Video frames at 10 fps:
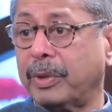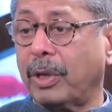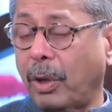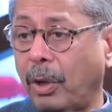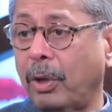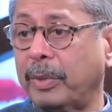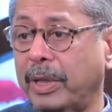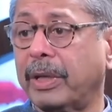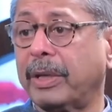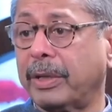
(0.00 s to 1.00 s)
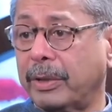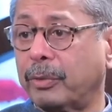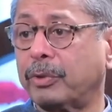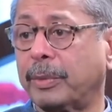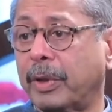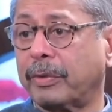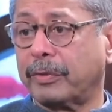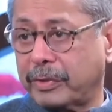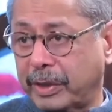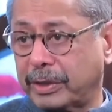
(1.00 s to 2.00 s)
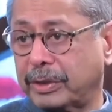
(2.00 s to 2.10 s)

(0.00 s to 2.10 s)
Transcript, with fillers: we'll all be under a huge amount of stress.